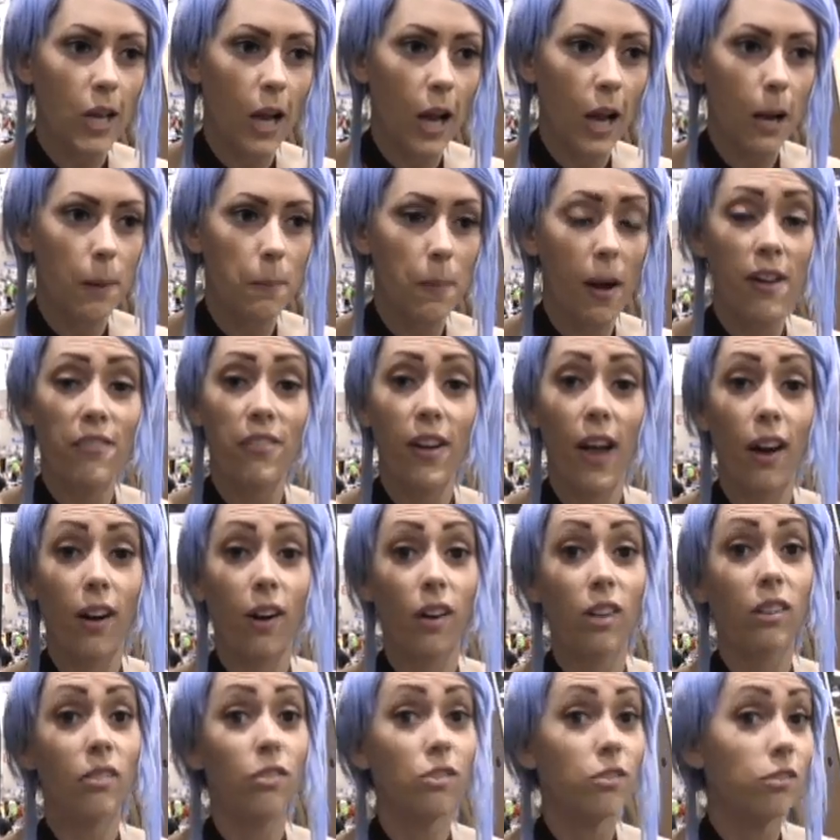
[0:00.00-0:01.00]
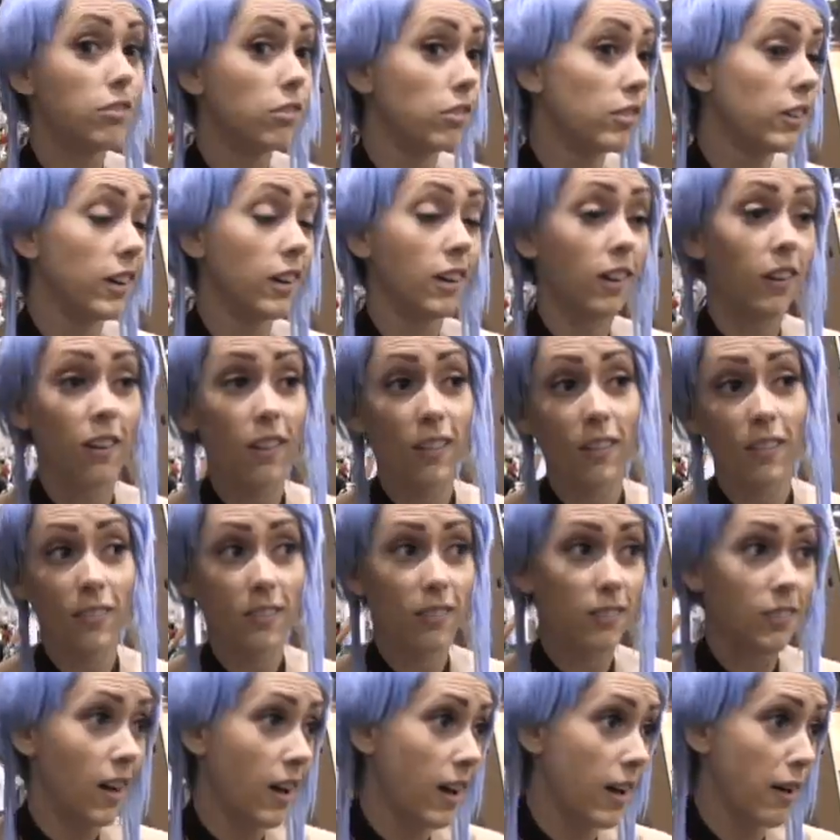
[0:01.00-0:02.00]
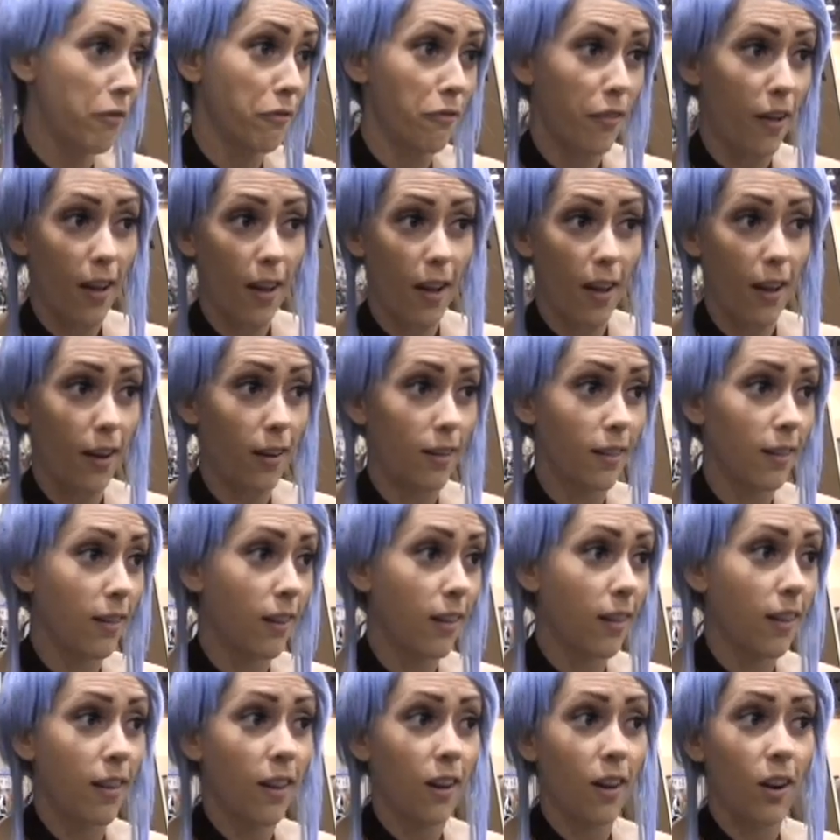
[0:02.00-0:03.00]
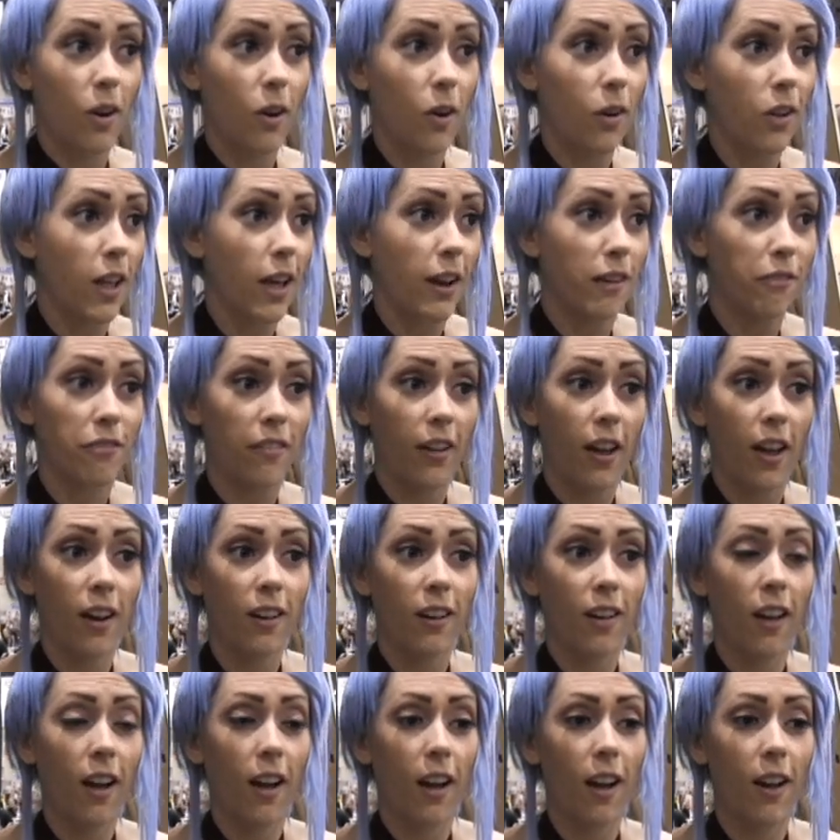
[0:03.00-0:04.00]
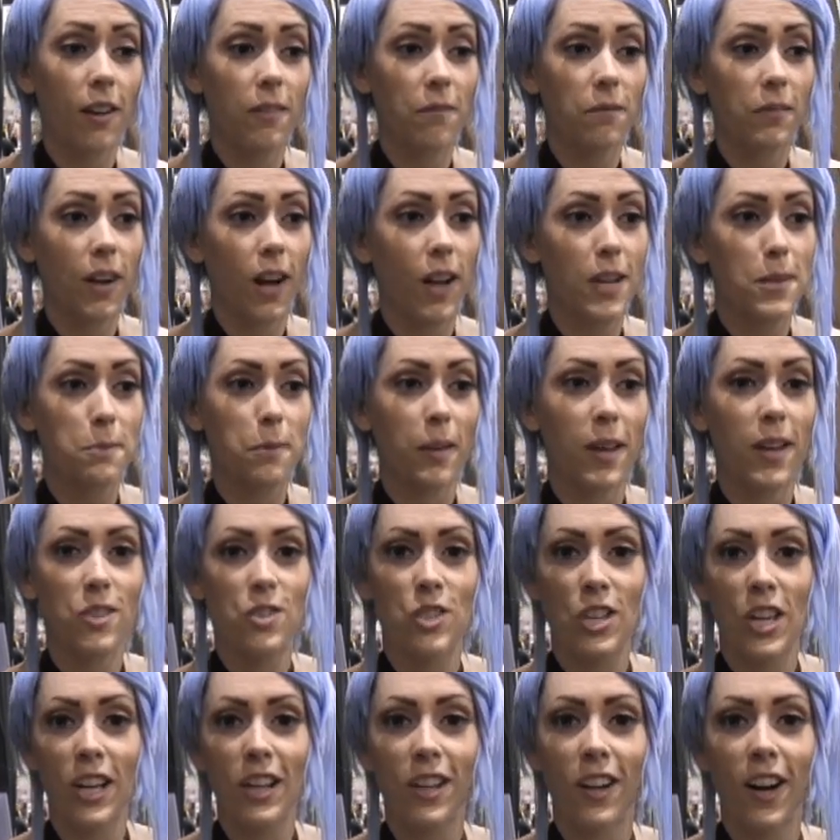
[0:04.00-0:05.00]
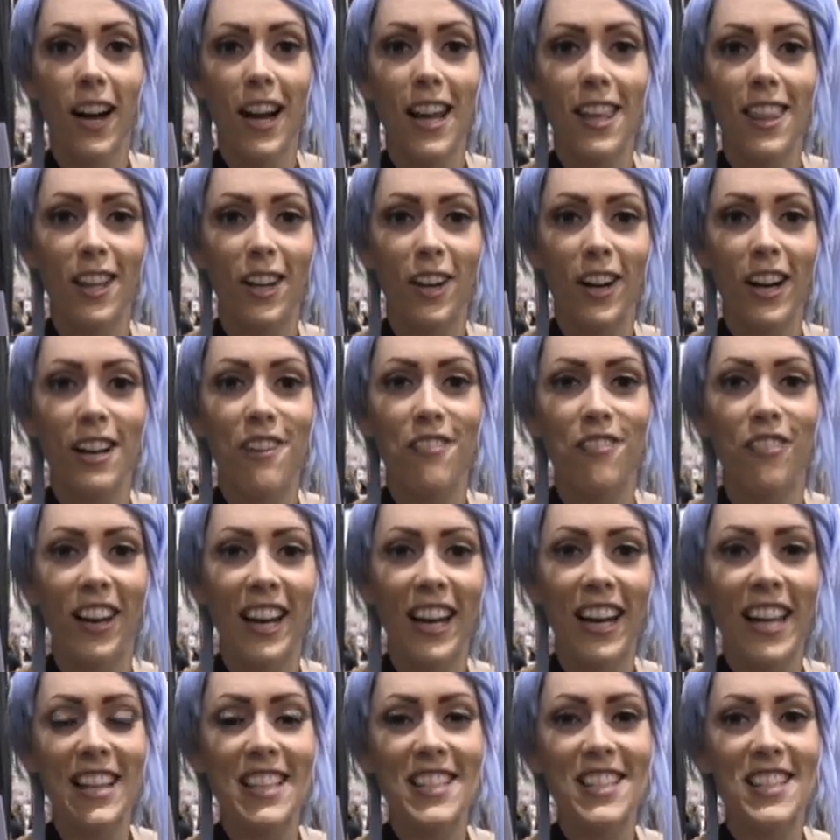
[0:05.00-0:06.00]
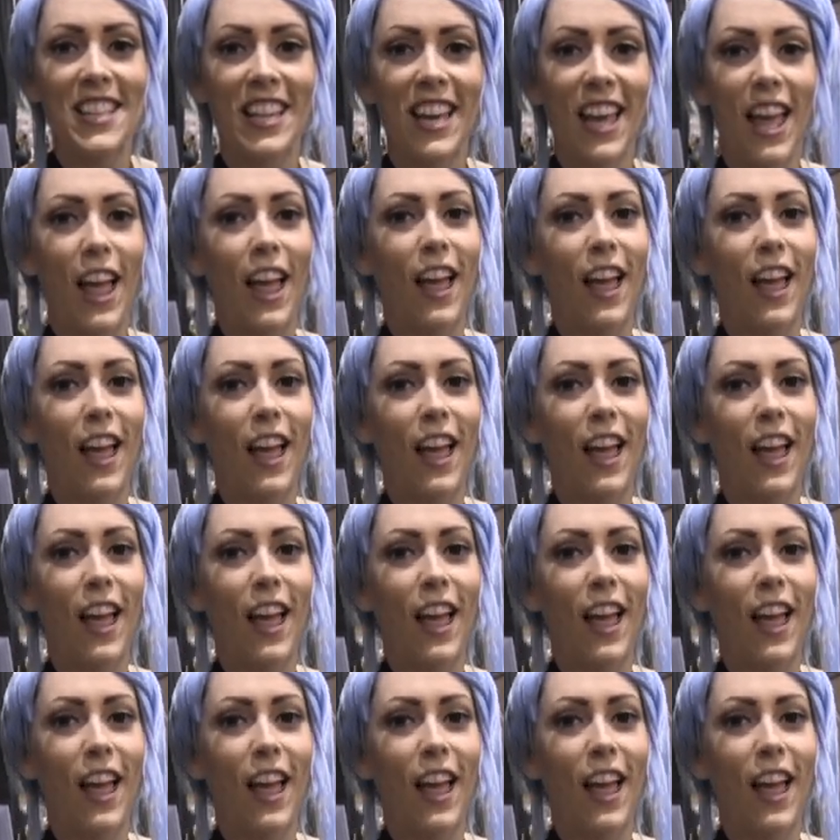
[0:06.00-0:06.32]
I've had a whole lot of fun cosplaying Jean Grey and Green Phoenix.